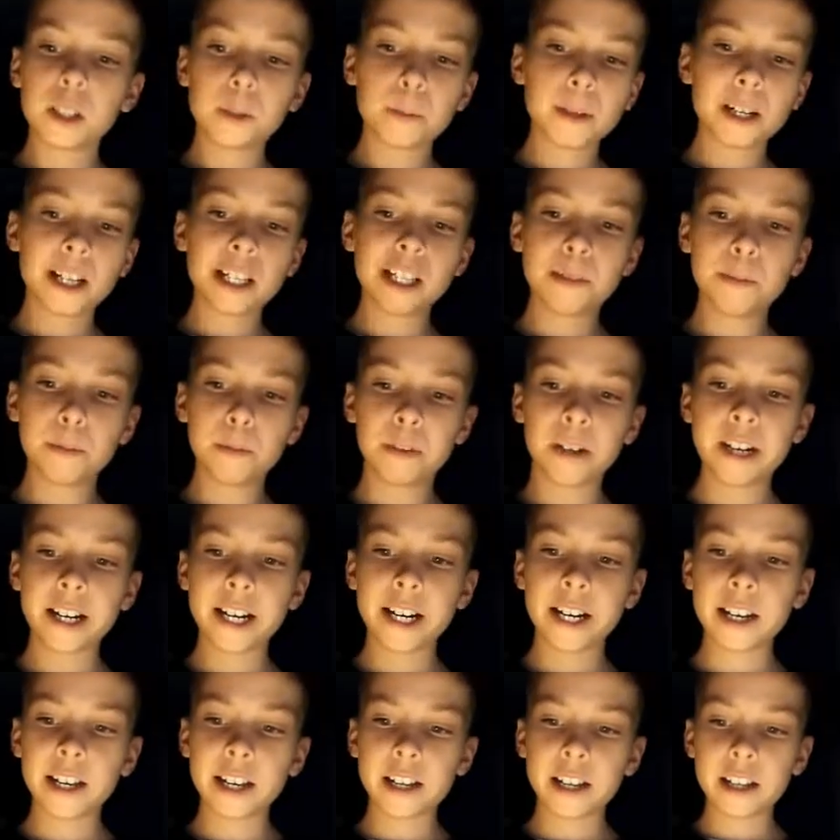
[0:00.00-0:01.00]
Space
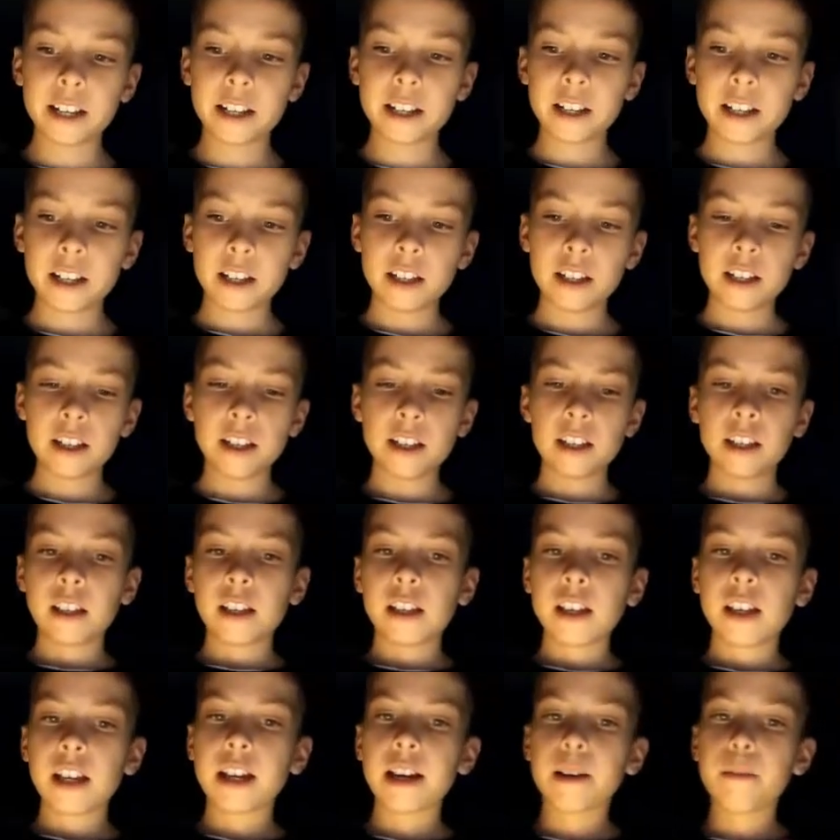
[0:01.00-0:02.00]
Marine,
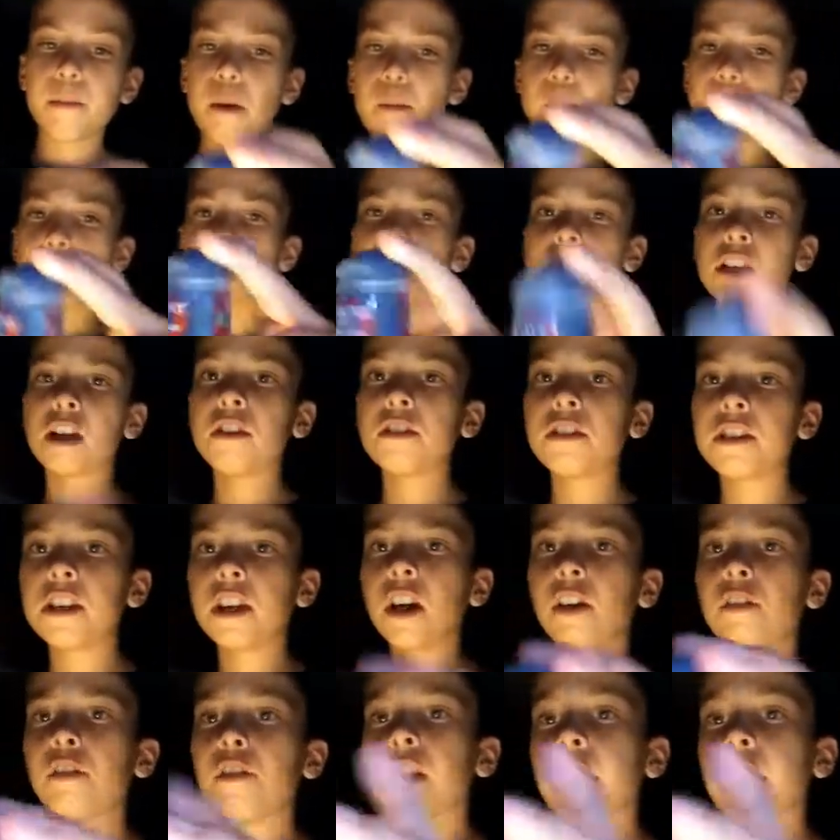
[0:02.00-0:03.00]
and we base coated it over